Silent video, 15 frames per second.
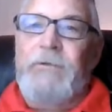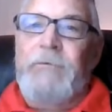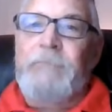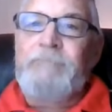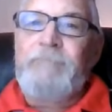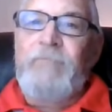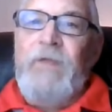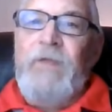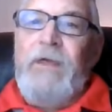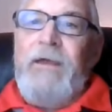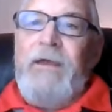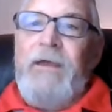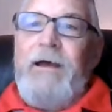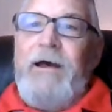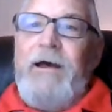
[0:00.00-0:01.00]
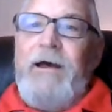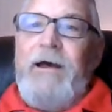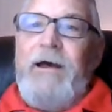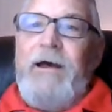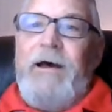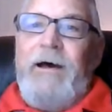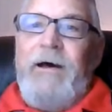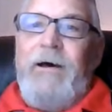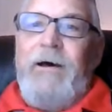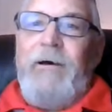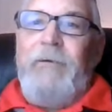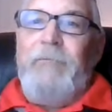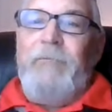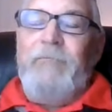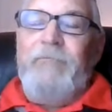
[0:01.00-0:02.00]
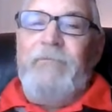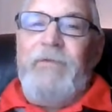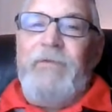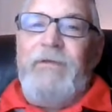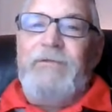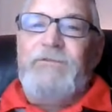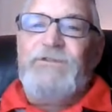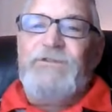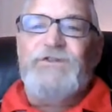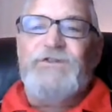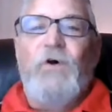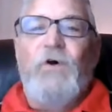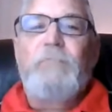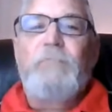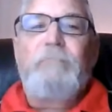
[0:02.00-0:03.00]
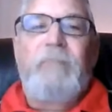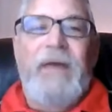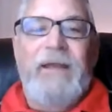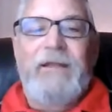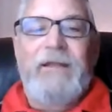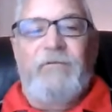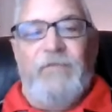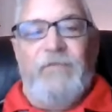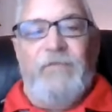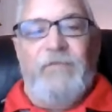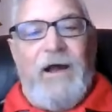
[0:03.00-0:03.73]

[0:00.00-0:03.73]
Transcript: so many of the comments go something like